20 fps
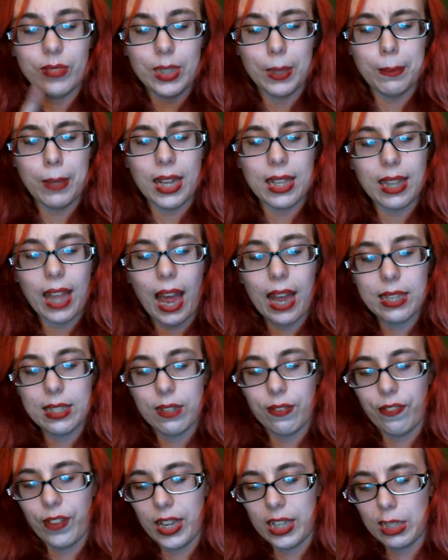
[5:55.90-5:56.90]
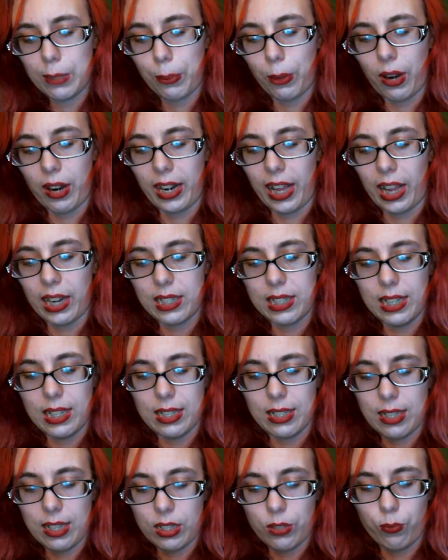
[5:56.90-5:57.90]
My last face product
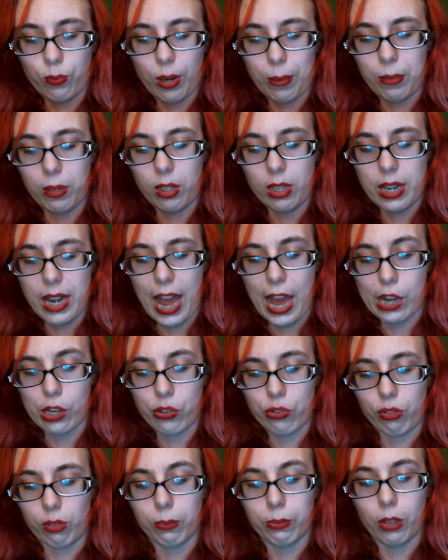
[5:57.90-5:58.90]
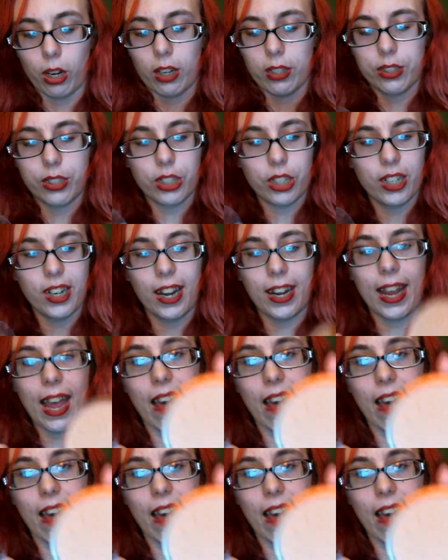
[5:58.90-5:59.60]
is this Rimmel Natural Bronzer. I